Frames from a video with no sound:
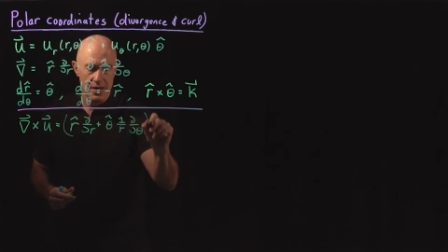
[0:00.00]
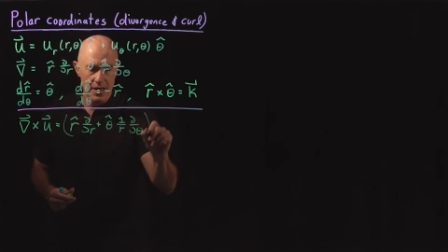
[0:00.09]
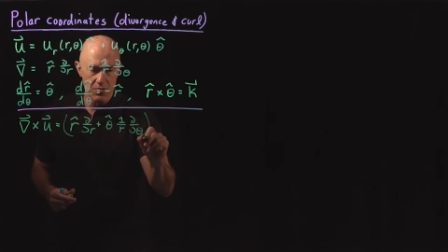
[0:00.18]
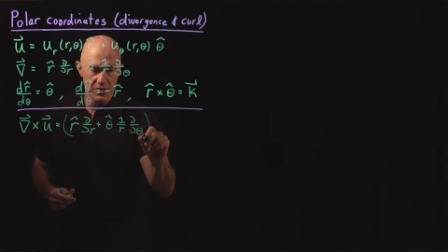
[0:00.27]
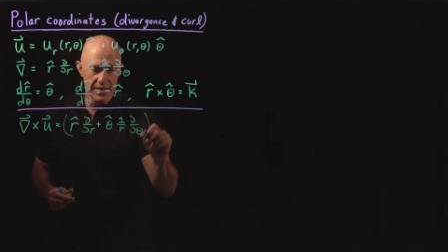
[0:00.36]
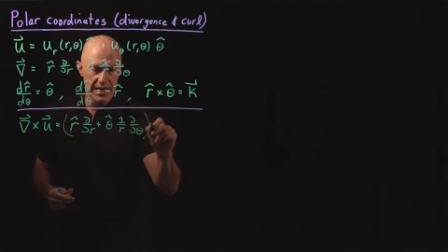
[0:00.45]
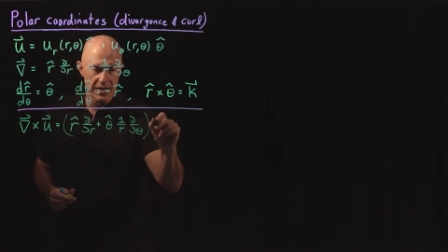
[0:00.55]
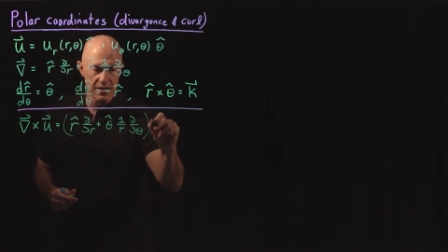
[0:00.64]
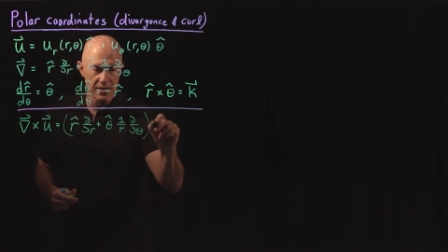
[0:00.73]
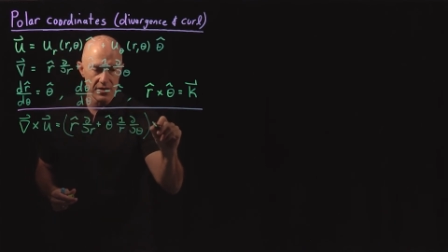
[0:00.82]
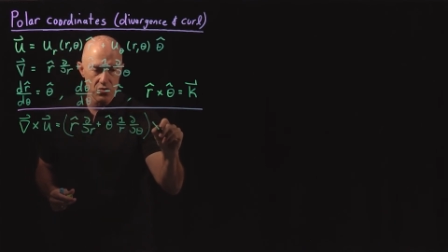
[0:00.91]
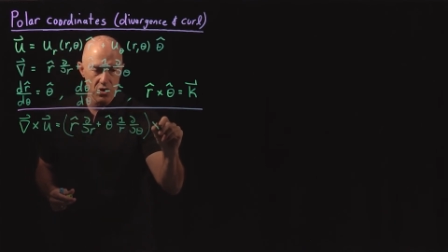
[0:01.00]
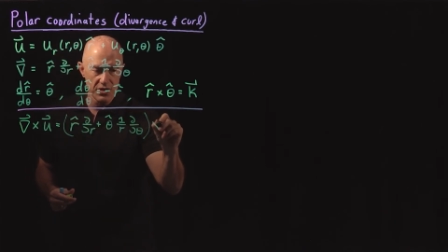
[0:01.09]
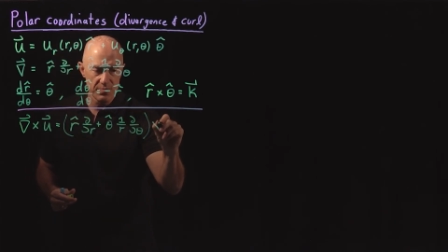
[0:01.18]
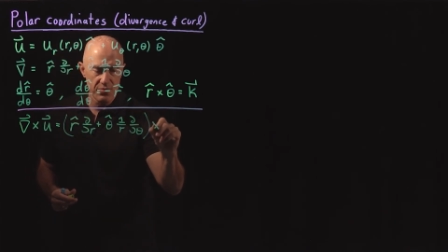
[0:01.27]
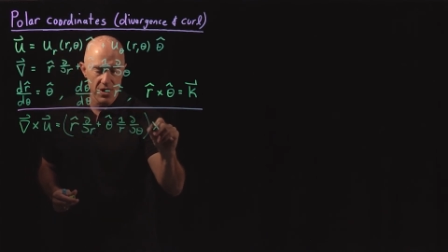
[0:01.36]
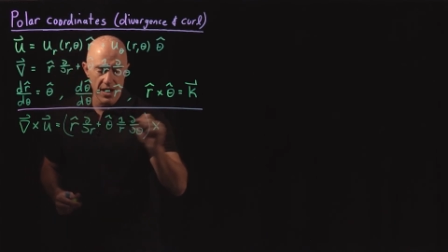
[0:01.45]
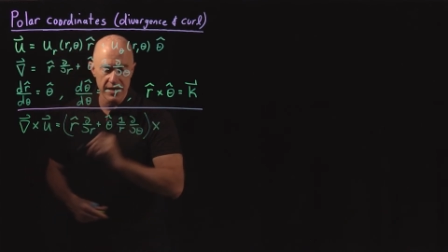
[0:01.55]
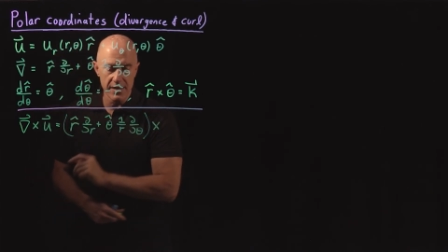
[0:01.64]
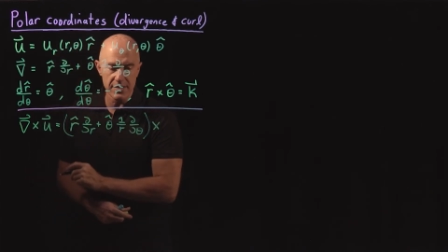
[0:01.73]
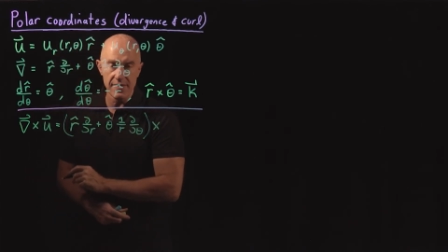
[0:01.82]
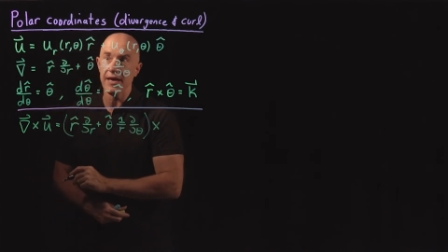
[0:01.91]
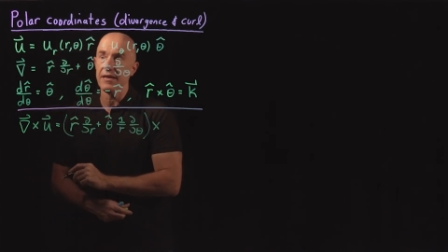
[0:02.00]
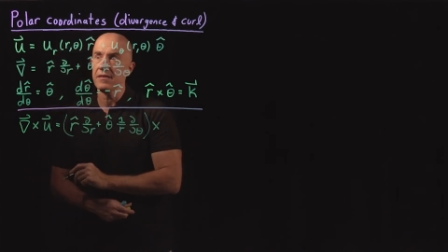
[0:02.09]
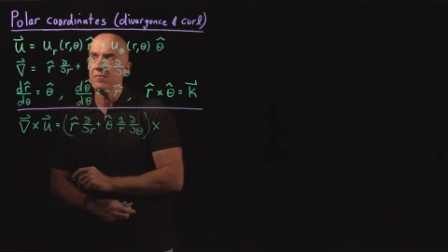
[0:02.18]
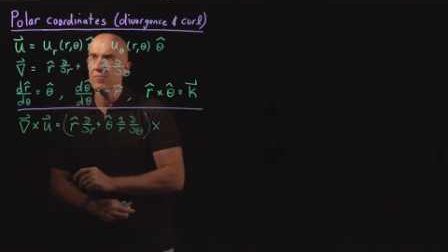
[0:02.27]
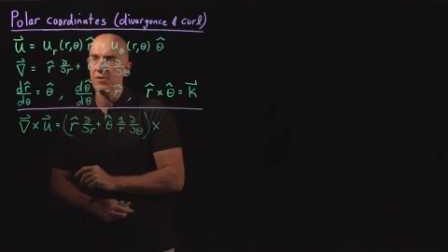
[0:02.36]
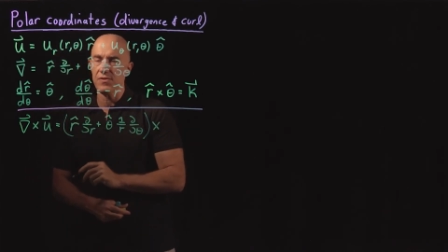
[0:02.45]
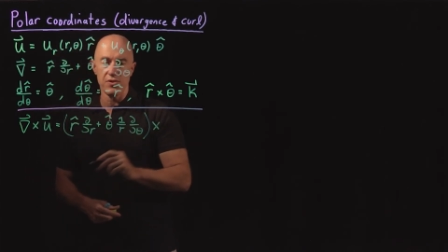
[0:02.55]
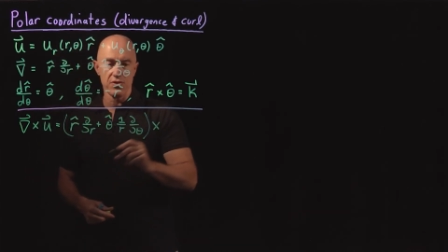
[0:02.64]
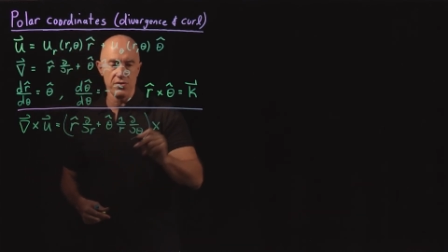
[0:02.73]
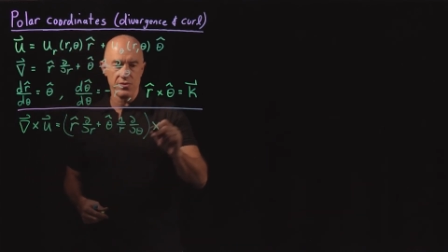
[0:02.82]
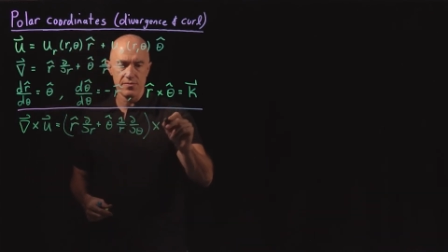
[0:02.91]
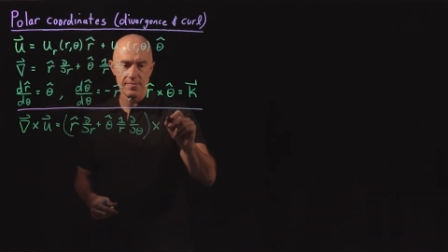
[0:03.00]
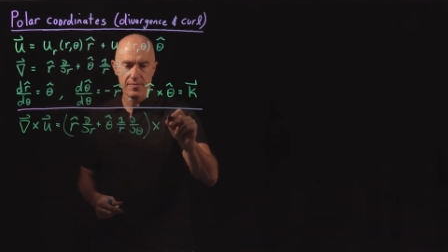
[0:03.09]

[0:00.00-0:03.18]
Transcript: We're taking the cross product then with u,